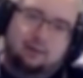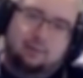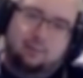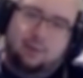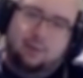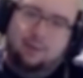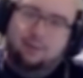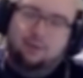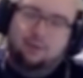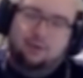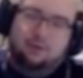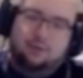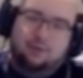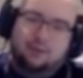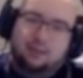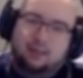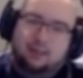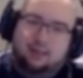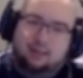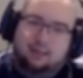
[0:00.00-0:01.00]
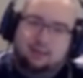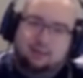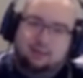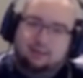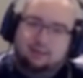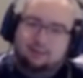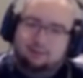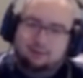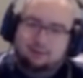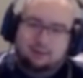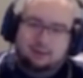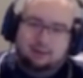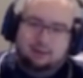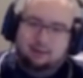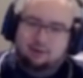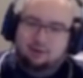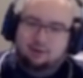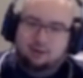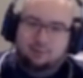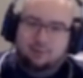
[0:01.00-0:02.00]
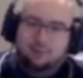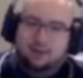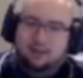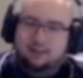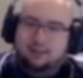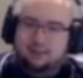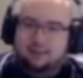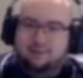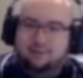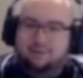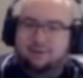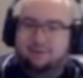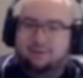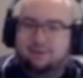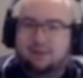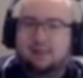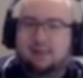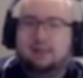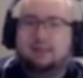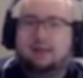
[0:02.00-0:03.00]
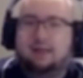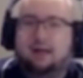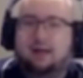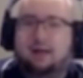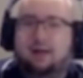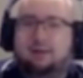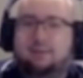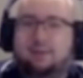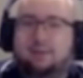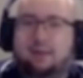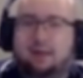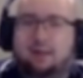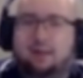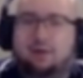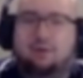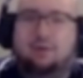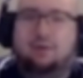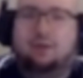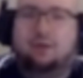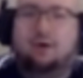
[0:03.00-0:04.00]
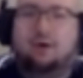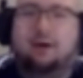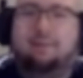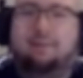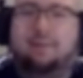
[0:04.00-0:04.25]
people don't see it. Like, you can apologize 15 times, and you'll still have